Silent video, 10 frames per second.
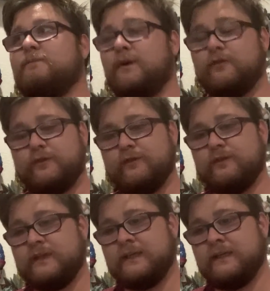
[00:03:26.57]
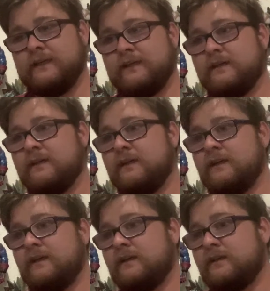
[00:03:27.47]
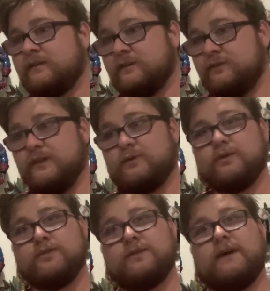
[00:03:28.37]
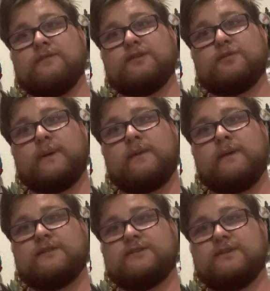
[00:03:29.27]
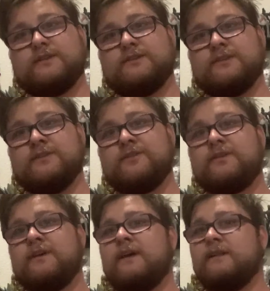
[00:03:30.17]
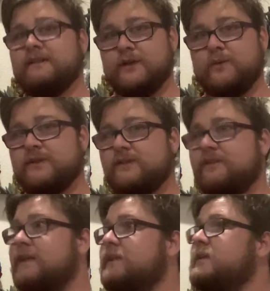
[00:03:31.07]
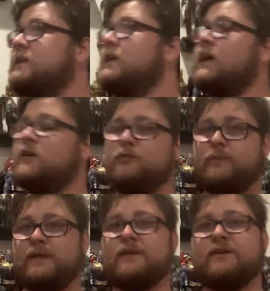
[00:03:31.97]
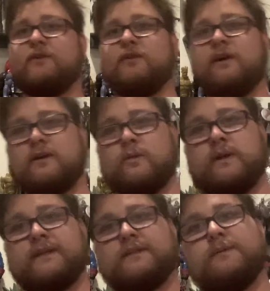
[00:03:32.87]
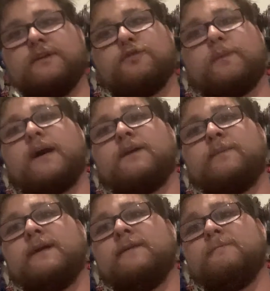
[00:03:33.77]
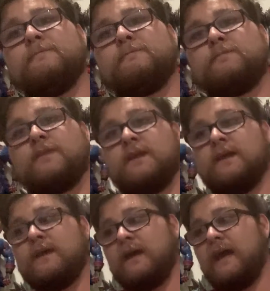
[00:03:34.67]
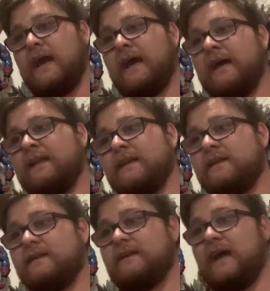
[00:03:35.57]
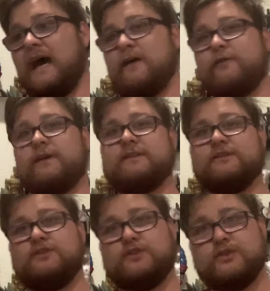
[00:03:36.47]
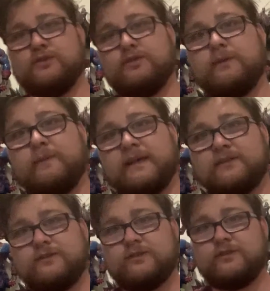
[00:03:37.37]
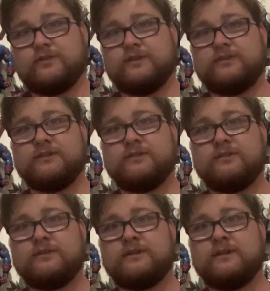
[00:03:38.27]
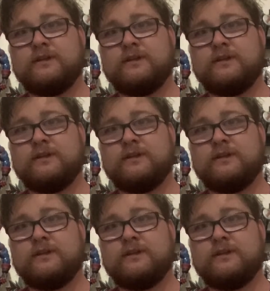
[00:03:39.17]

Both of the sequels of the Spider-Man trilogies deal with this idea of Peter no longer wanting to be Spider-Man and having to choose and make those decisions